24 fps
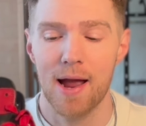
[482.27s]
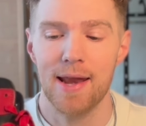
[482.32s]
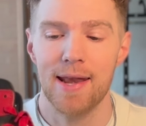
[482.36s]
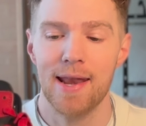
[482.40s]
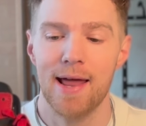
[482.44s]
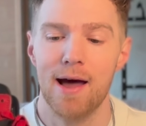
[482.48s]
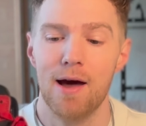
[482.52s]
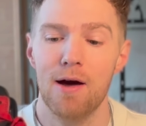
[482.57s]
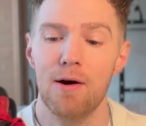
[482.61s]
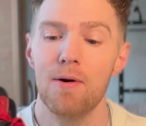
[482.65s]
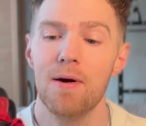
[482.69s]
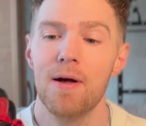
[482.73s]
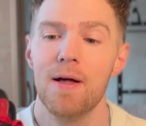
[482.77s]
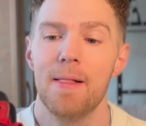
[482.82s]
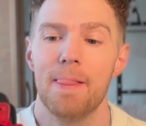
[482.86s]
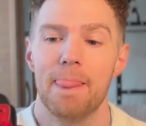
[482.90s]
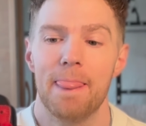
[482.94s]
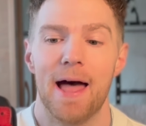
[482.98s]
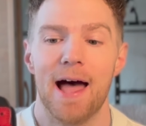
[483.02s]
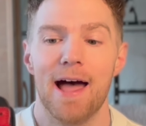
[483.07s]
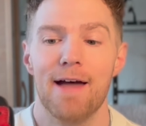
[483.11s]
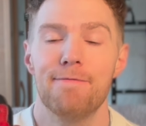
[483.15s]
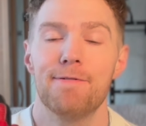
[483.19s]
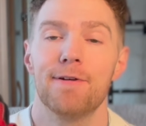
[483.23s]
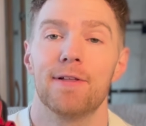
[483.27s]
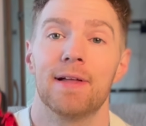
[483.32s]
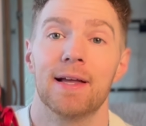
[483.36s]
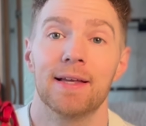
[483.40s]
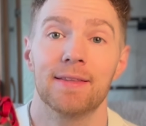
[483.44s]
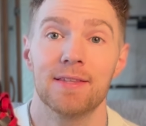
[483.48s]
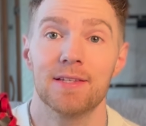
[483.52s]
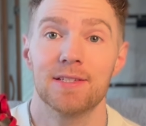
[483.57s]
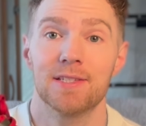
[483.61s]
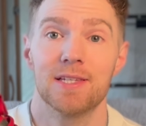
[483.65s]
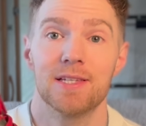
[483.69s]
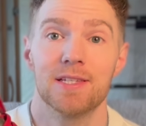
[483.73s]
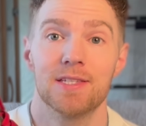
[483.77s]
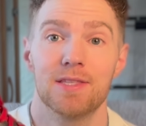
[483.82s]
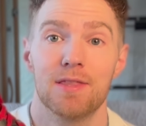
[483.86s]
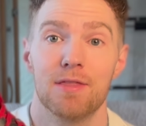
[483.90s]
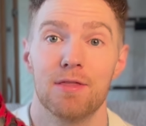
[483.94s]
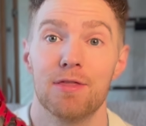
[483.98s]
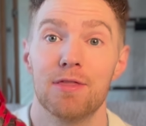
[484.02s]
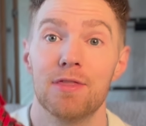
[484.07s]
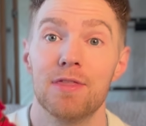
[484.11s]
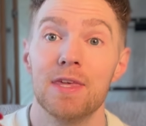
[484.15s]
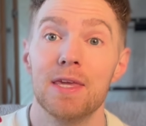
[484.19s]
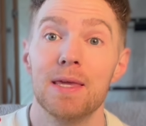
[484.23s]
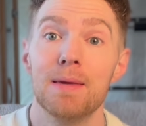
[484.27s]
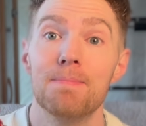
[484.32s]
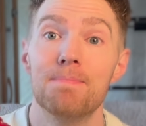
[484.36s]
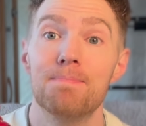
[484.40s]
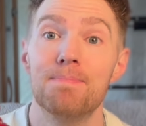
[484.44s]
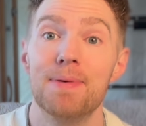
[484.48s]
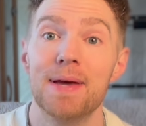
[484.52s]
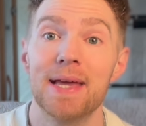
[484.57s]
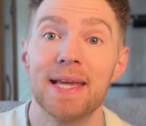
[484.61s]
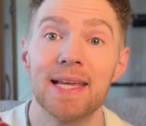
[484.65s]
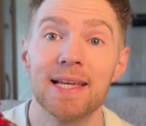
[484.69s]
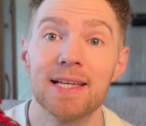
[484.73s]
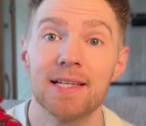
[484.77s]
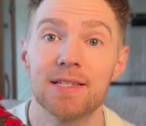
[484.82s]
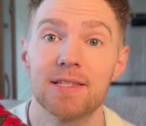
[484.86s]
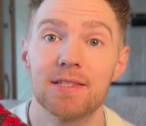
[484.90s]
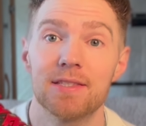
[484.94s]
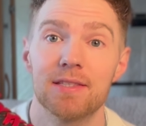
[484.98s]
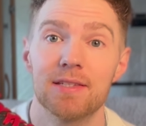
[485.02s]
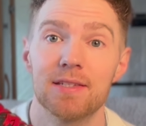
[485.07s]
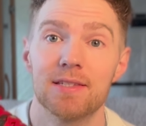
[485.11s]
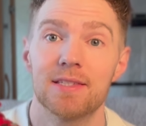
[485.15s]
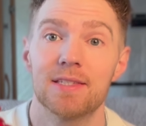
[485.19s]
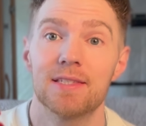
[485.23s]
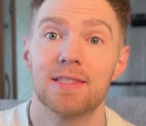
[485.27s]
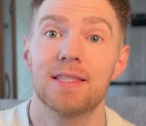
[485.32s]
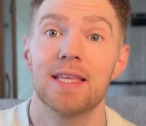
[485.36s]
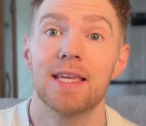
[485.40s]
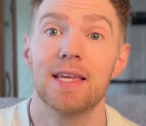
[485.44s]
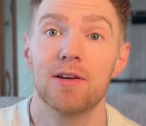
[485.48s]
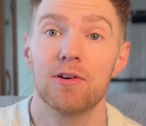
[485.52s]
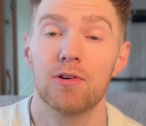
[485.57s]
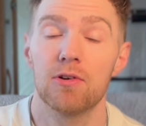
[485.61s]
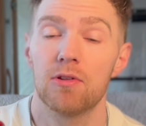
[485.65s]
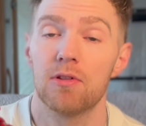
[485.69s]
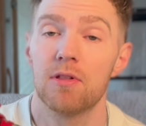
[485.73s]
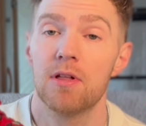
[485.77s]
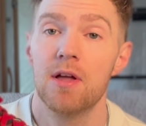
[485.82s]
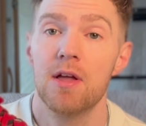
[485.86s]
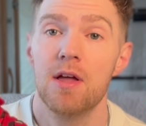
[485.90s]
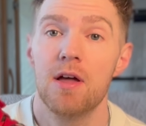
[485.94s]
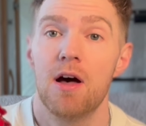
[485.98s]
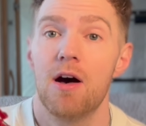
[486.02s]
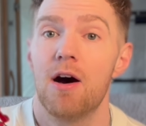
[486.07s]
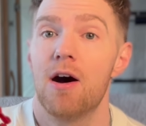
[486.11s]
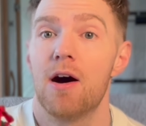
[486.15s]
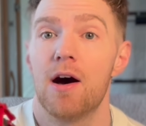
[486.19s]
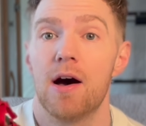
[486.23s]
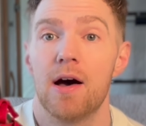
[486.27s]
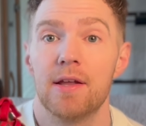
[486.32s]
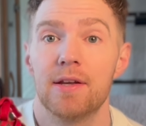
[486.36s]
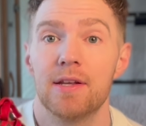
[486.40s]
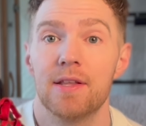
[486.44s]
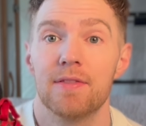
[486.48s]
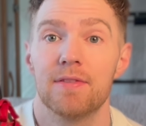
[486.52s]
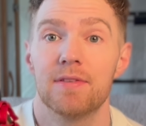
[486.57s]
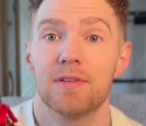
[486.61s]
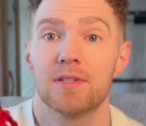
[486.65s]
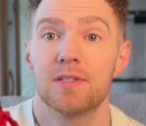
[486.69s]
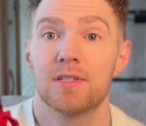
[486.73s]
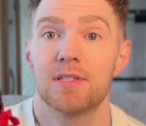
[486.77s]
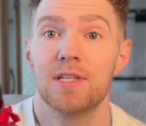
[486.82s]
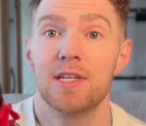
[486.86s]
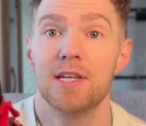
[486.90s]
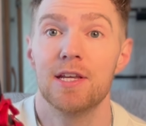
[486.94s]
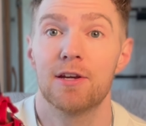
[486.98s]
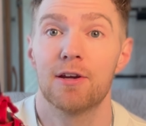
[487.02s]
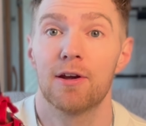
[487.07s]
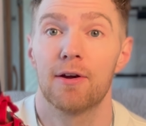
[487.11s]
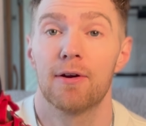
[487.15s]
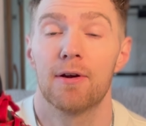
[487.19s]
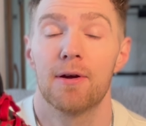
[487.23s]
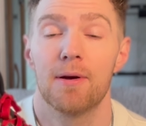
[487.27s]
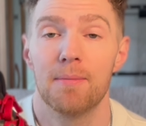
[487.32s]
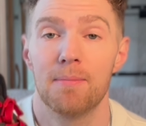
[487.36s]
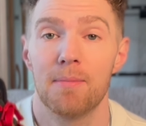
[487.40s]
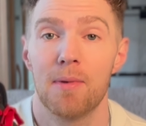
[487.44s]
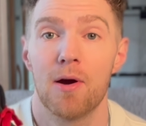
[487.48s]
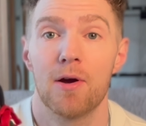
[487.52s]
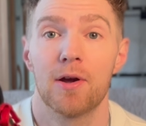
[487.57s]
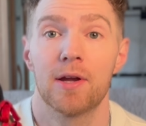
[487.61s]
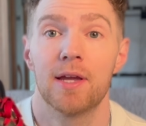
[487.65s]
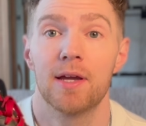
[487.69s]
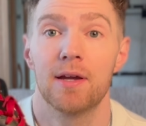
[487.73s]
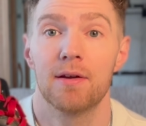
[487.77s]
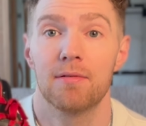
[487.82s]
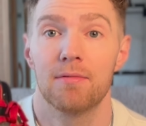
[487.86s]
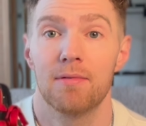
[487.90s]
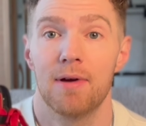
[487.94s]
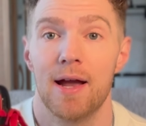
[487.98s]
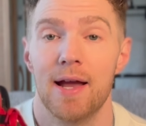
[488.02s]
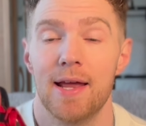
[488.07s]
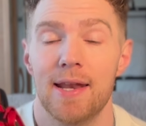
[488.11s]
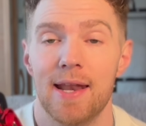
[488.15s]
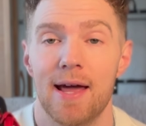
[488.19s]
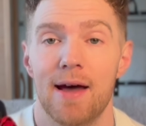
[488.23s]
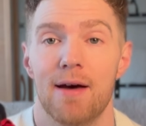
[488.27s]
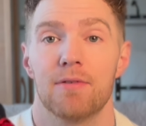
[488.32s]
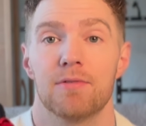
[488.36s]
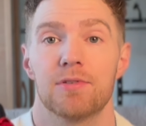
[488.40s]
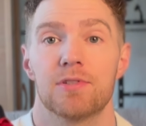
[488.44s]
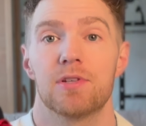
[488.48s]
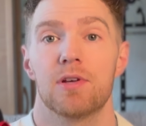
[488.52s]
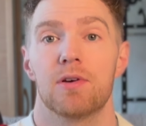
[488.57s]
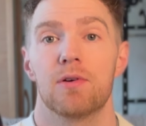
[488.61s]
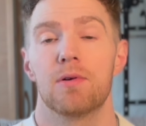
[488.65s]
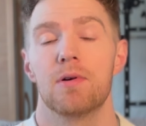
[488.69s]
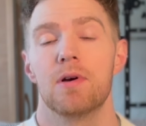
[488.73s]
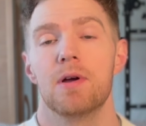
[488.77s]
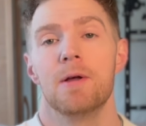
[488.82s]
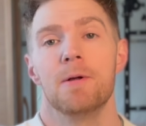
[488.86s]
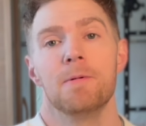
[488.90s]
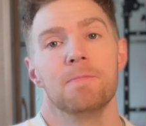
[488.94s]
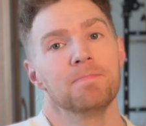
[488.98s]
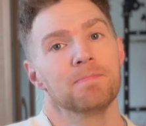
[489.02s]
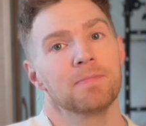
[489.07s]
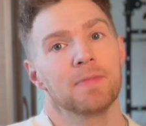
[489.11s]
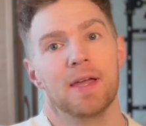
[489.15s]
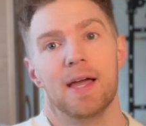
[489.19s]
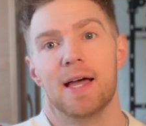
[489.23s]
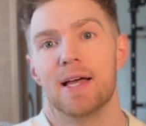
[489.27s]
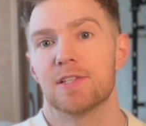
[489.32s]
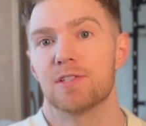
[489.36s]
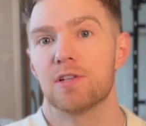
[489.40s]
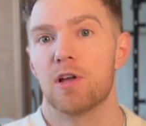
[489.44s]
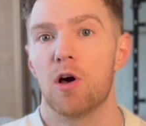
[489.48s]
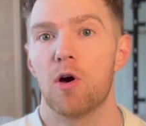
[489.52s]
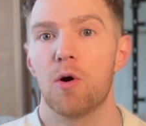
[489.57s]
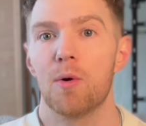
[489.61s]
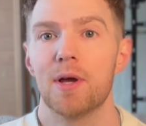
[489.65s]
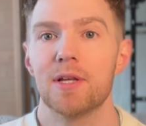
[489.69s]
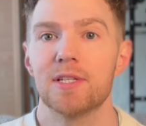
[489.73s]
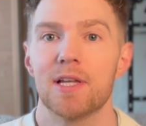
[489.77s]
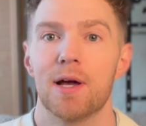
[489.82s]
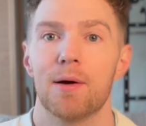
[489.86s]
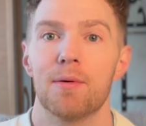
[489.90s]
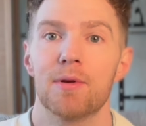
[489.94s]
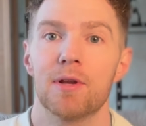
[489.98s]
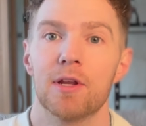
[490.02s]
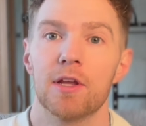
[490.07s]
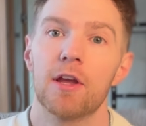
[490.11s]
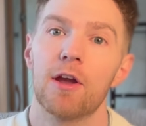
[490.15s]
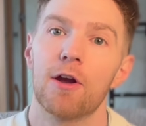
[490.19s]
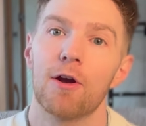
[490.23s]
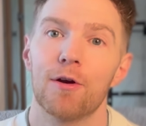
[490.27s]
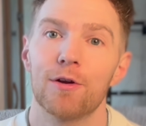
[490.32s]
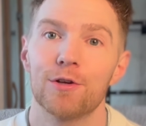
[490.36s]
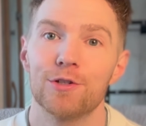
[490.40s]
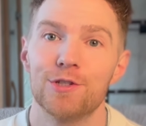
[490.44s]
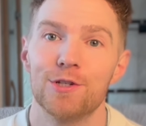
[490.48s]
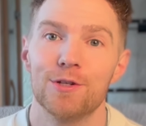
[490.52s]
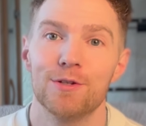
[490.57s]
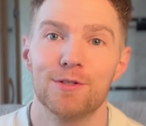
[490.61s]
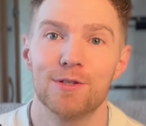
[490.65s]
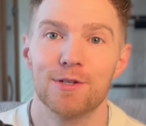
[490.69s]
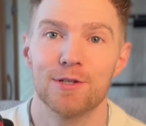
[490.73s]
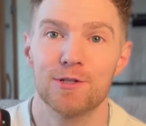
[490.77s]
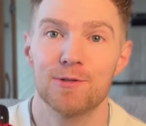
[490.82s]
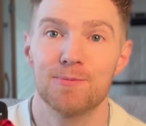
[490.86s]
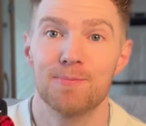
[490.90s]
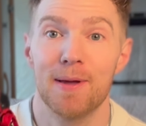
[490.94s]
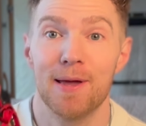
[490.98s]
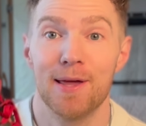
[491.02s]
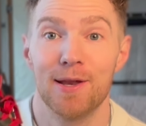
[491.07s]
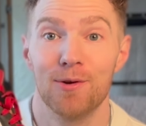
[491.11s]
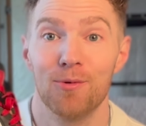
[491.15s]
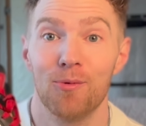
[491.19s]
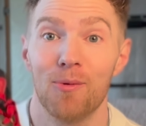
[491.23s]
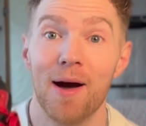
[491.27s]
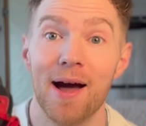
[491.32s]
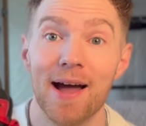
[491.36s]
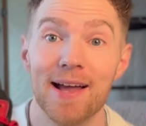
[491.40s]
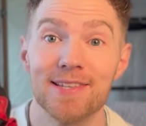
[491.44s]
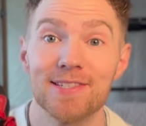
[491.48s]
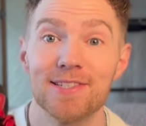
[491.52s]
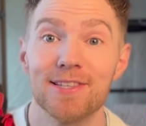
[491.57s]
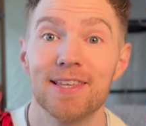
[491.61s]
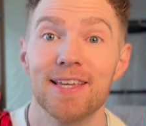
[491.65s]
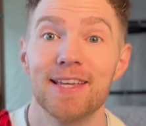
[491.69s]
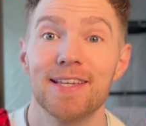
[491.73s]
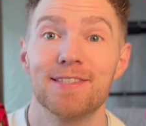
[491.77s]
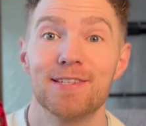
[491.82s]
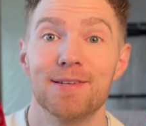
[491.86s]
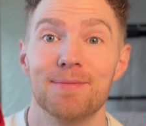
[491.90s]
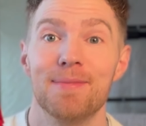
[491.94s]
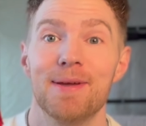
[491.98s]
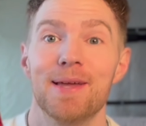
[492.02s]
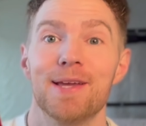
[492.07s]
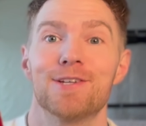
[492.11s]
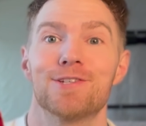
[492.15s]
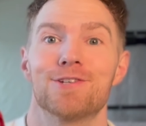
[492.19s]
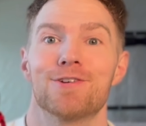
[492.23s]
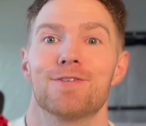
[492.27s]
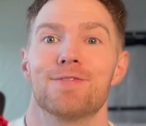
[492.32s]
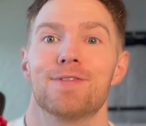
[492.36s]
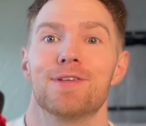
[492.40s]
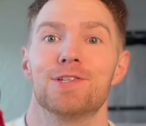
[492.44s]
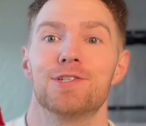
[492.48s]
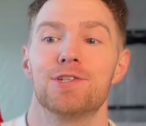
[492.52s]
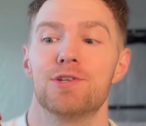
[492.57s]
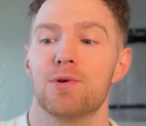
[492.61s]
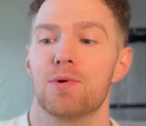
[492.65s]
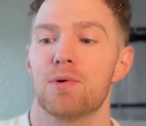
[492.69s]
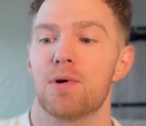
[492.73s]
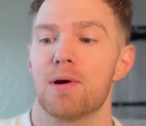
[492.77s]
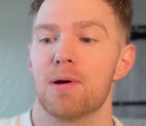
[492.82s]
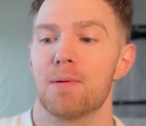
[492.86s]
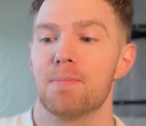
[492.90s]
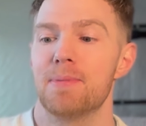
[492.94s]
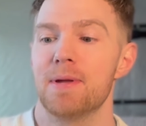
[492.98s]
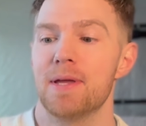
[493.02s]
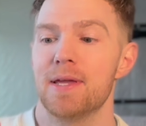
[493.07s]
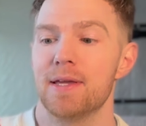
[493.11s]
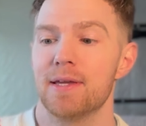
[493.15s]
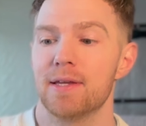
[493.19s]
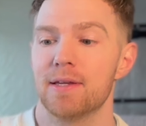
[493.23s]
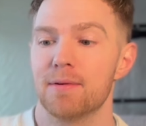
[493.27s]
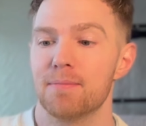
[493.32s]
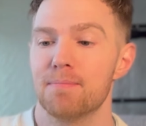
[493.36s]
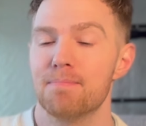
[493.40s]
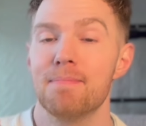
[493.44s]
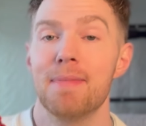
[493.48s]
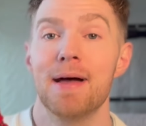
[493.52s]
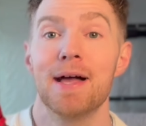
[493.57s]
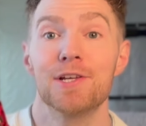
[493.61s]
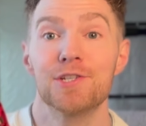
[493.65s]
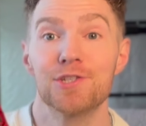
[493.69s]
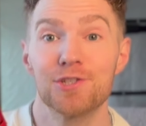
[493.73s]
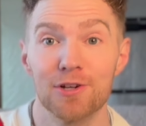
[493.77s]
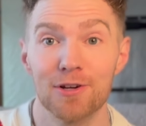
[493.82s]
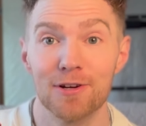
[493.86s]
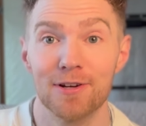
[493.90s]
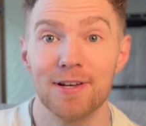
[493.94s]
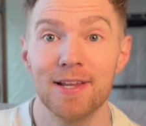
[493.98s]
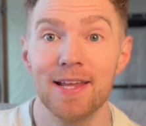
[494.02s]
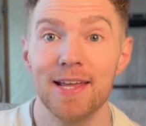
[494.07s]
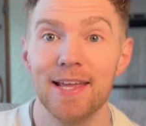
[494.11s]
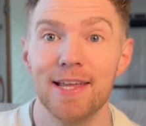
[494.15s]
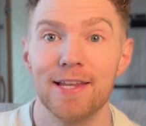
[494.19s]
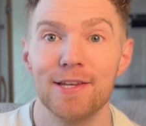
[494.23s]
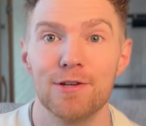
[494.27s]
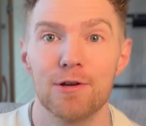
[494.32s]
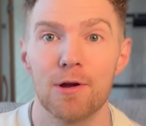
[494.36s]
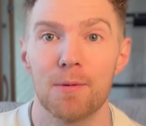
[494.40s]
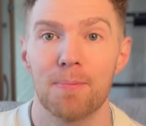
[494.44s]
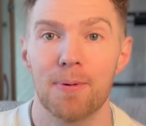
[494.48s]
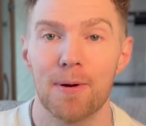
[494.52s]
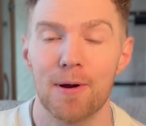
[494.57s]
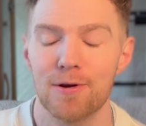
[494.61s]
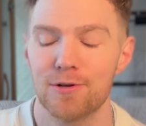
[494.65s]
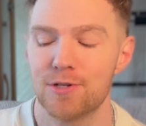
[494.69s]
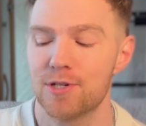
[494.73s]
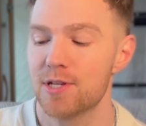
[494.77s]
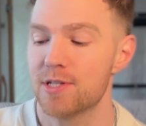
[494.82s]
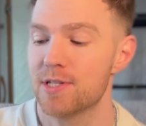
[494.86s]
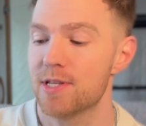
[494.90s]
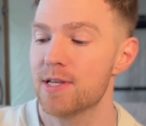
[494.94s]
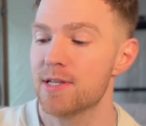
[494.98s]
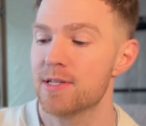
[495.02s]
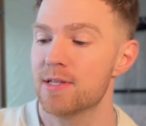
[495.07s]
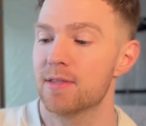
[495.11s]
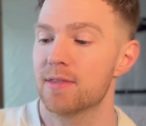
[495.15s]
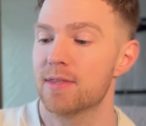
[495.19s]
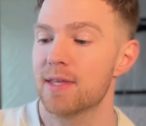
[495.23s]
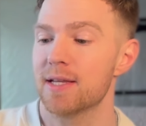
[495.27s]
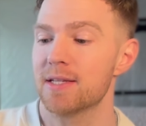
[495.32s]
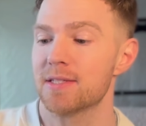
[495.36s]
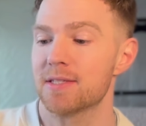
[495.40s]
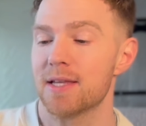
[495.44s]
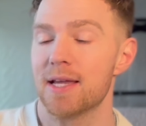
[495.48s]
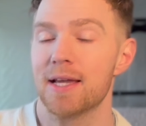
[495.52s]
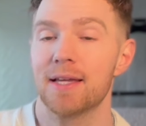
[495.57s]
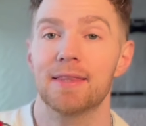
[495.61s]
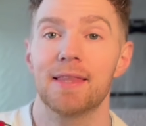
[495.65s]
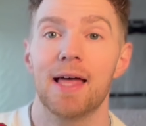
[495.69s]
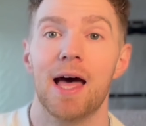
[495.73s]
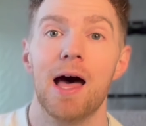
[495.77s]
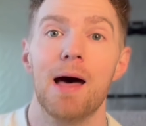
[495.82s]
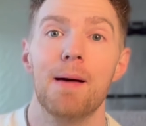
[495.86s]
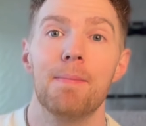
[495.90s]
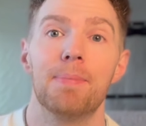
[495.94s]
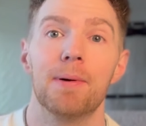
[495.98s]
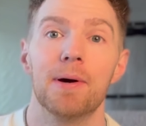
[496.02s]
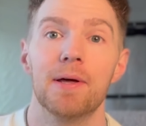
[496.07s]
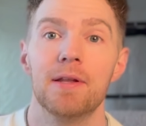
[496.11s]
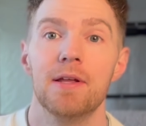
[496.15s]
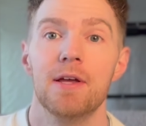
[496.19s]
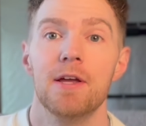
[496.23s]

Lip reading: now, I feel like this is the biggest steal on the sneaker market right now. So as always, I would encourage you to spend wisely, to make sure that you are being measured in your purchases and things like that. But